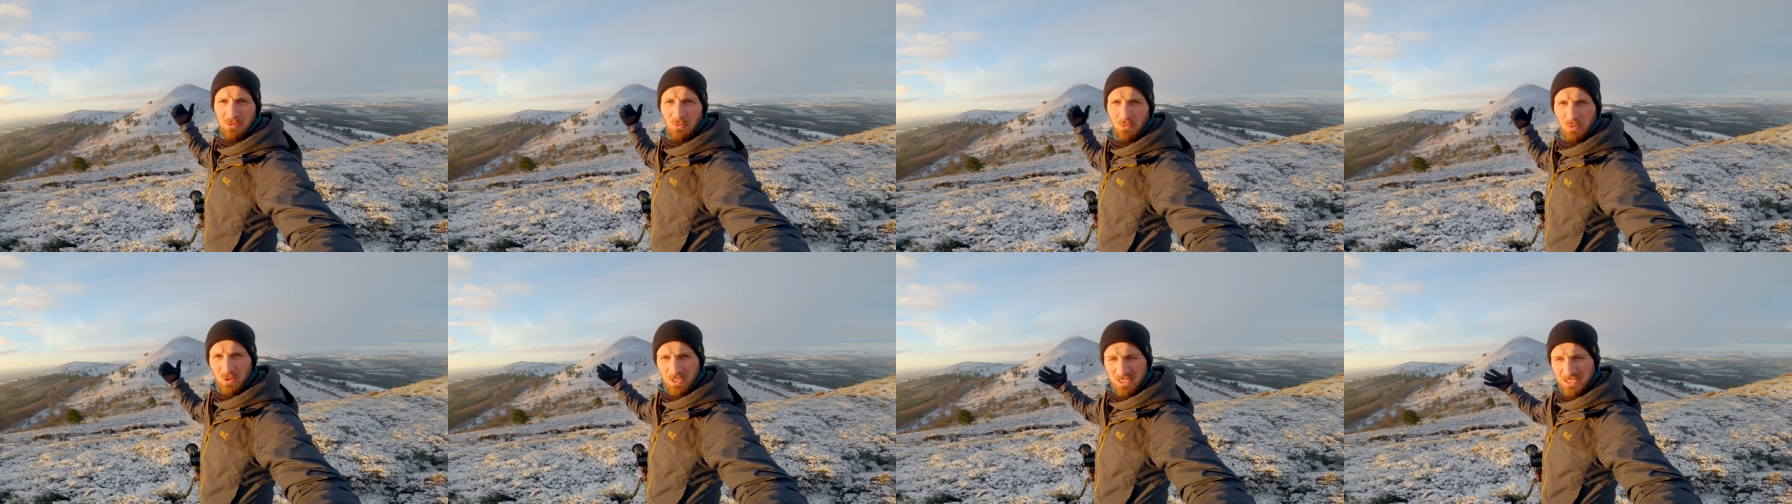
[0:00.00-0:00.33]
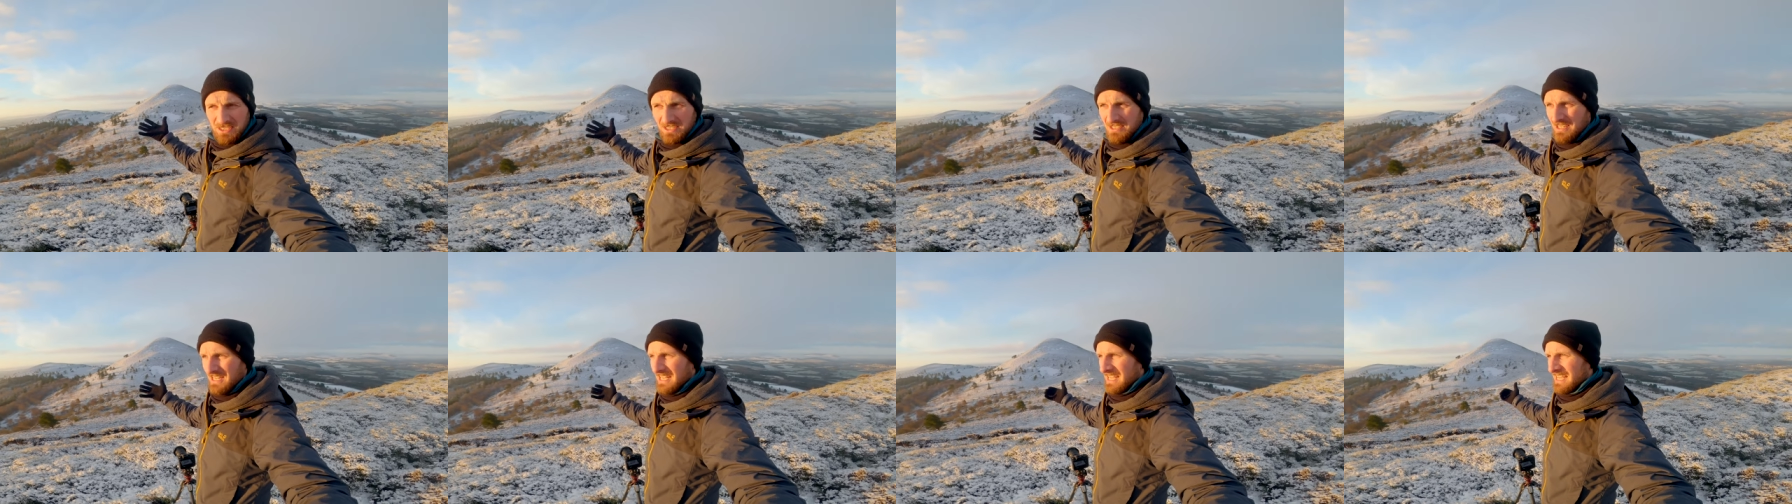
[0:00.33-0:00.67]

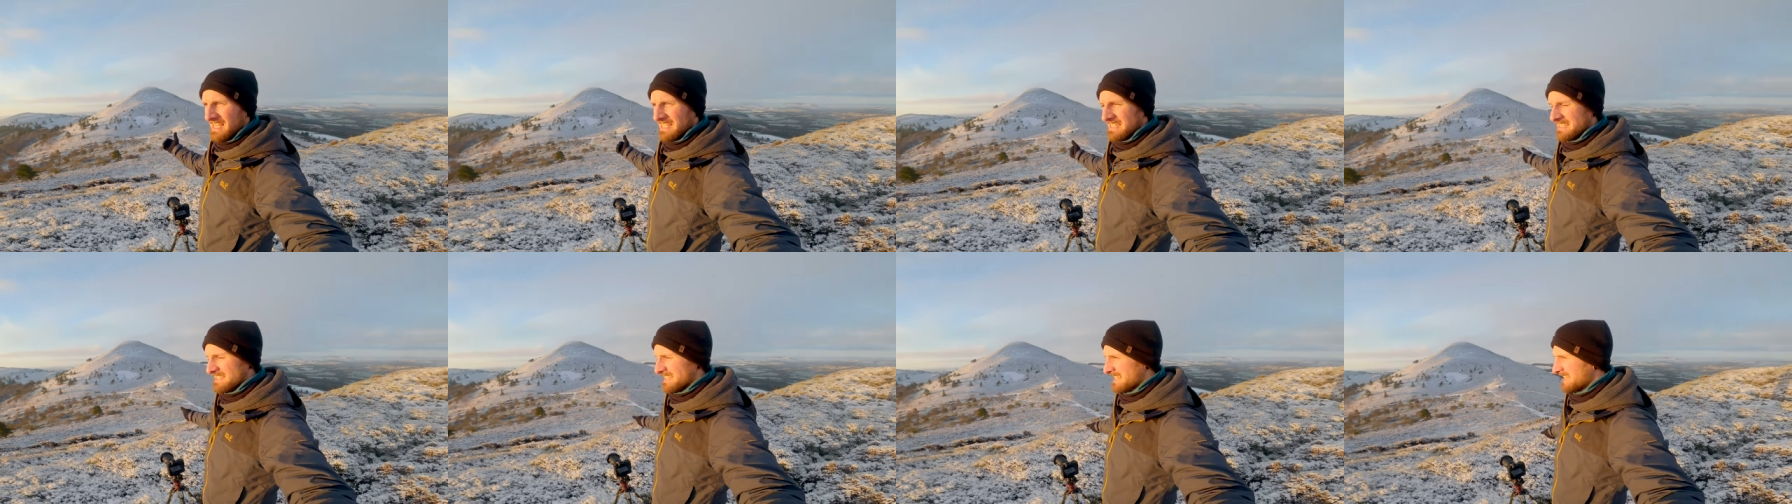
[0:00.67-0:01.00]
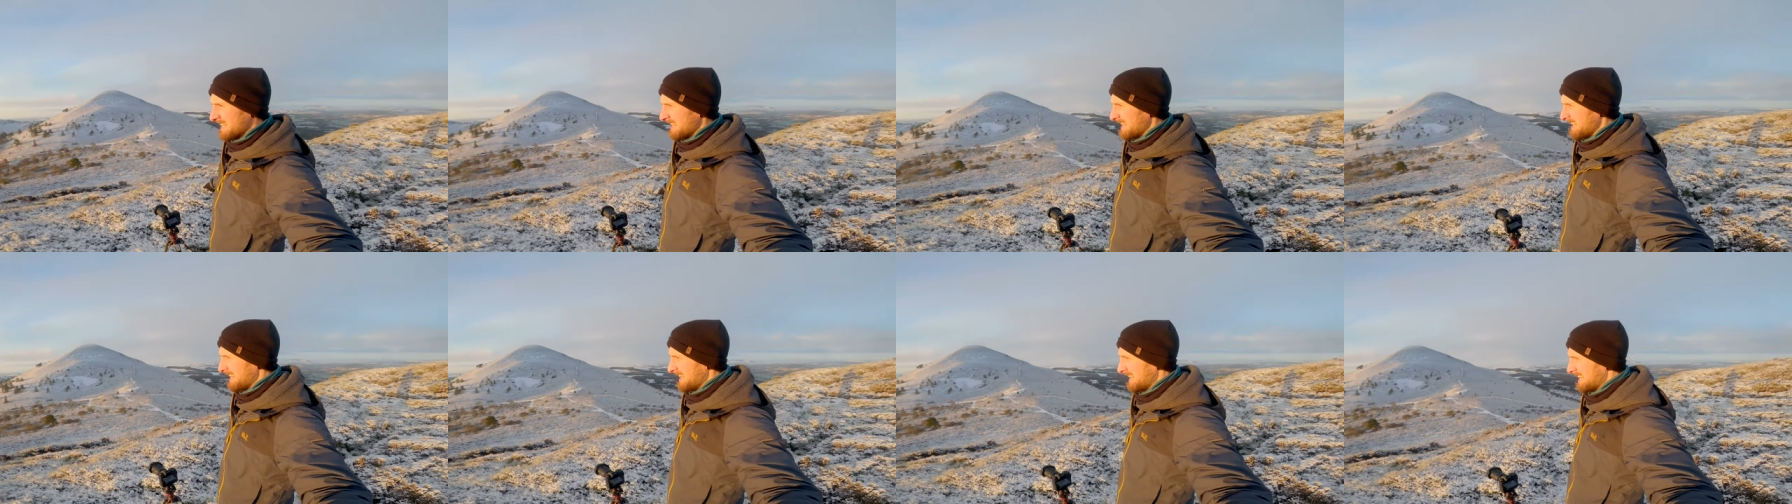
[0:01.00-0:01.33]
wonderland.
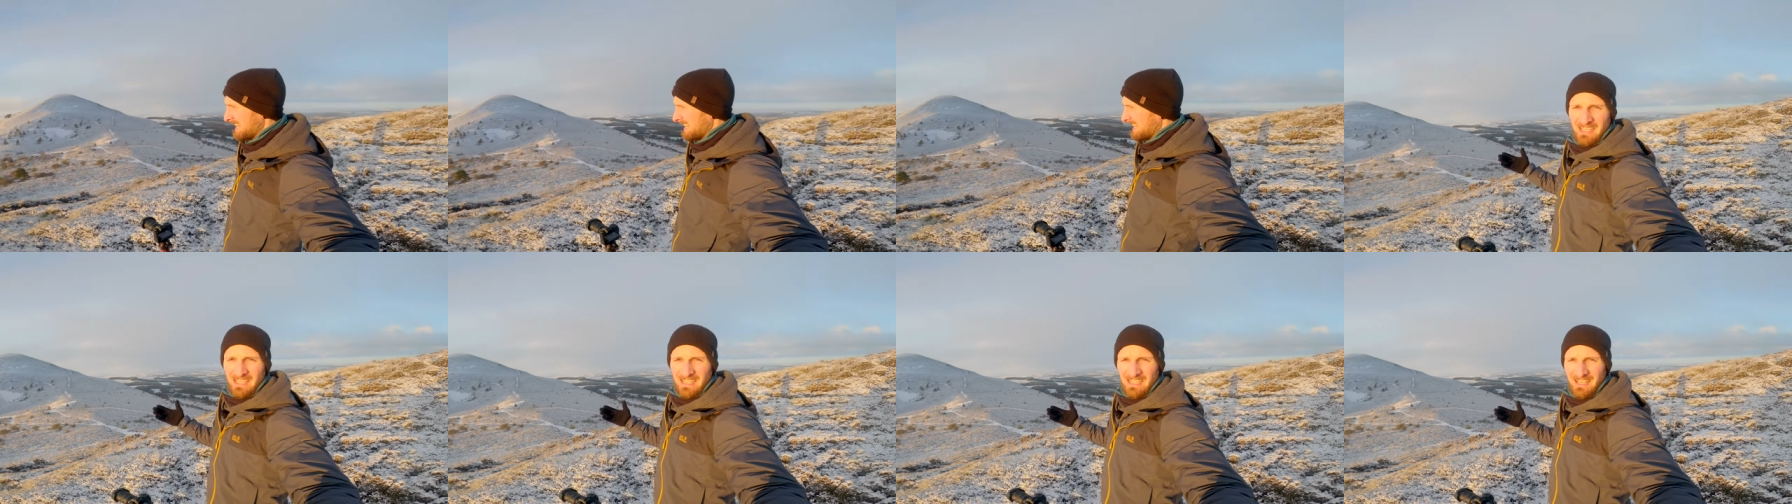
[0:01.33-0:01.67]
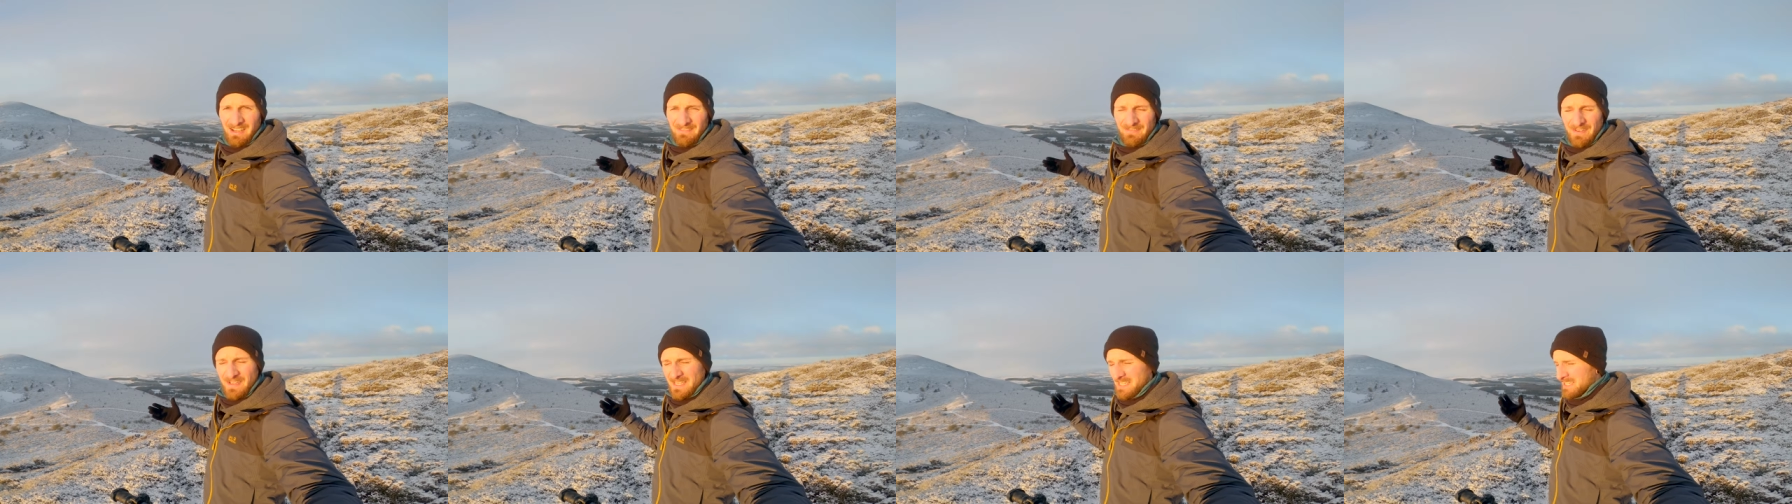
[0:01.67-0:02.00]

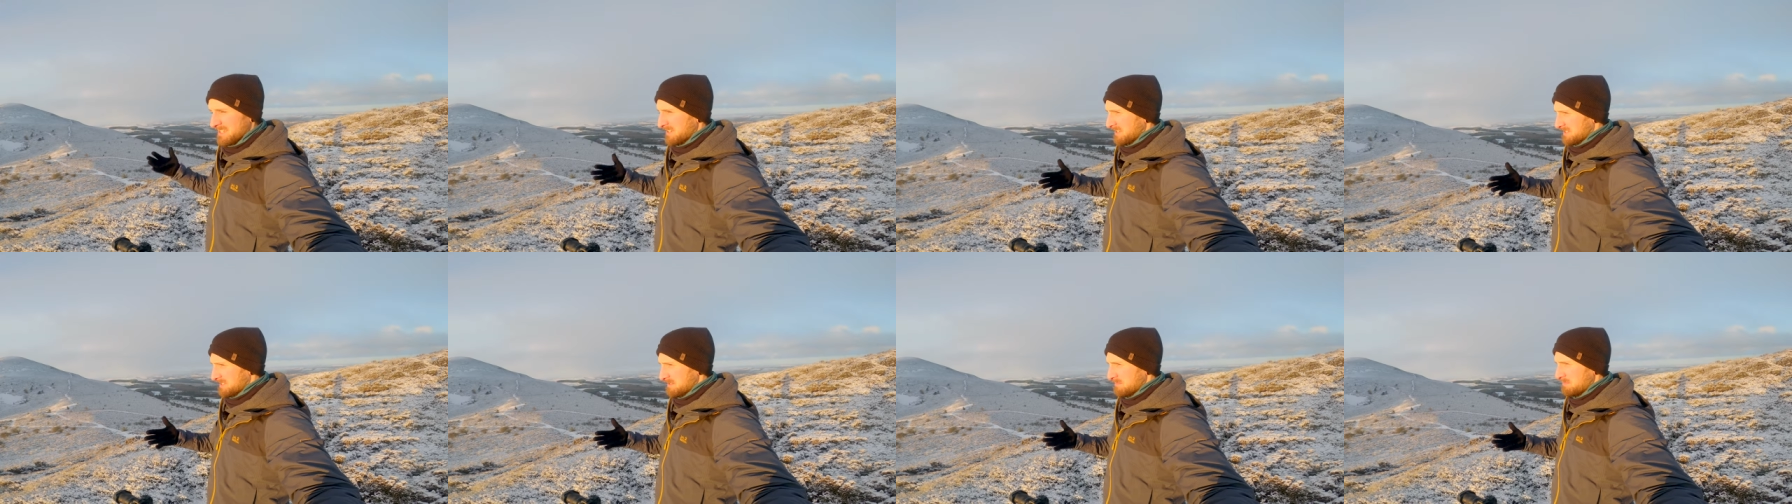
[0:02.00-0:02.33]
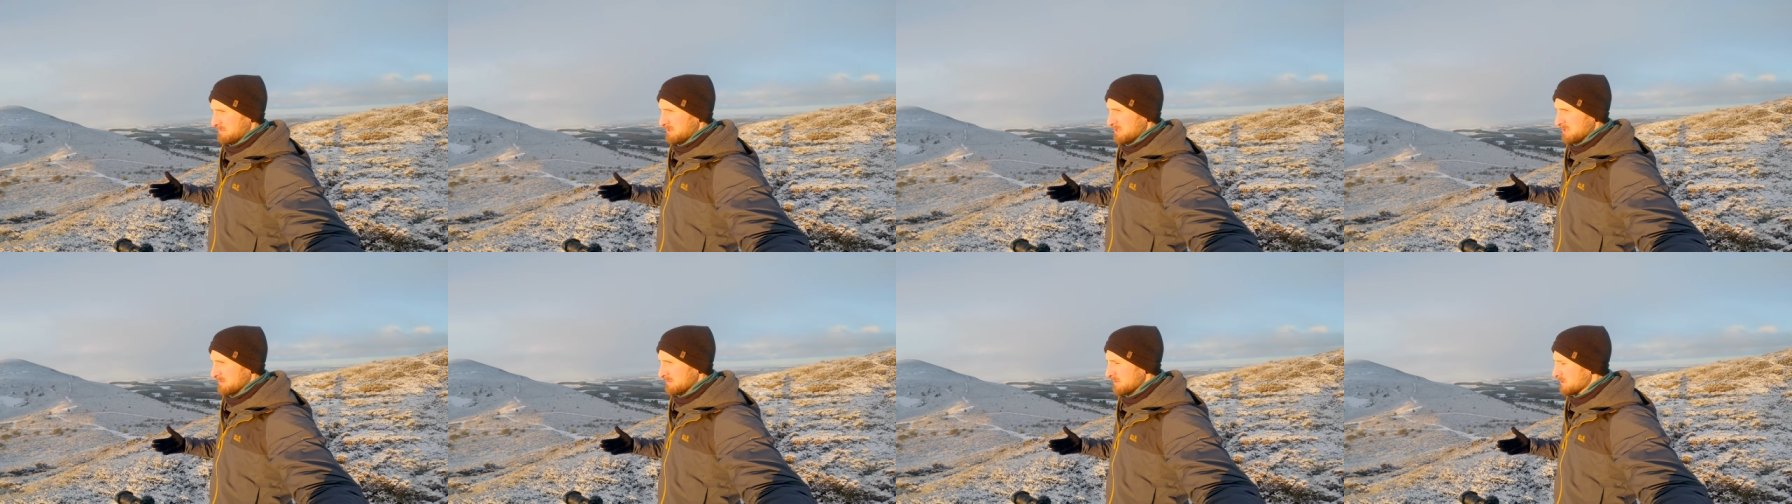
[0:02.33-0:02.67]
I think I've got some
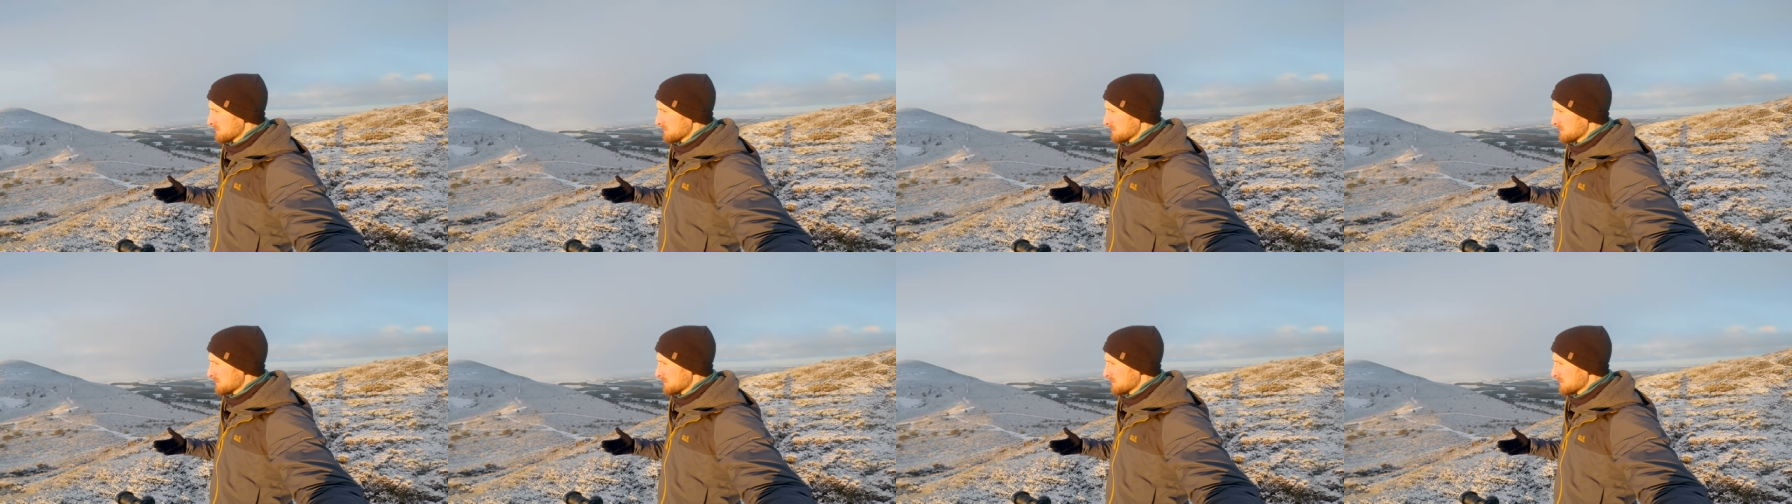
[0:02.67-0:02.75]
beautiful